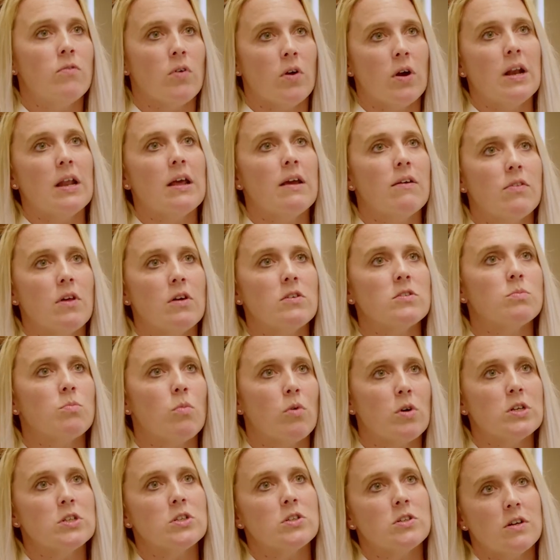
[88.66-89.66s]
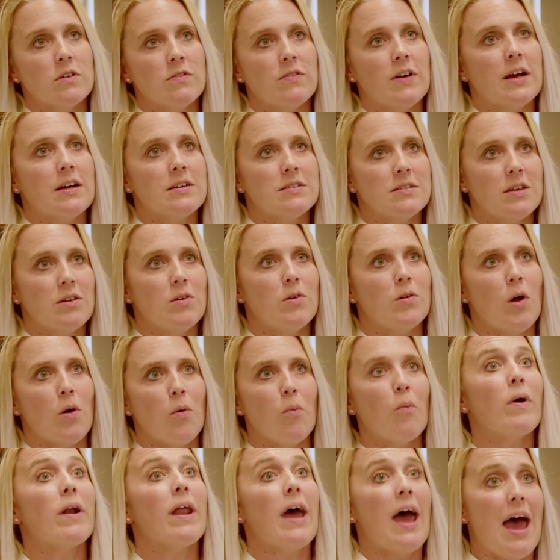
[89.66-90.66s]
for any of those moisture effects that you
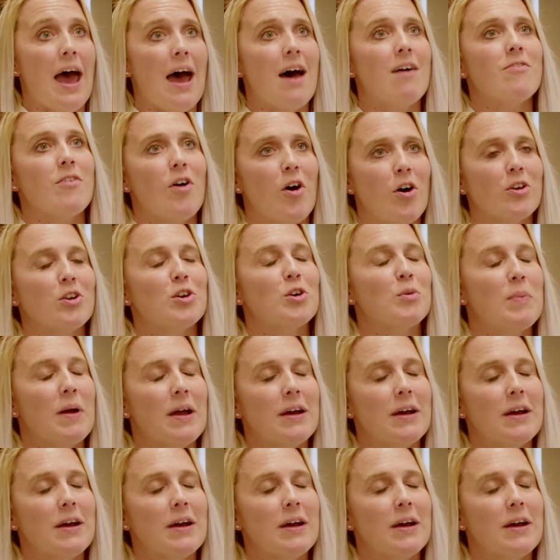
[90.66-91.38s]
don't want to have on your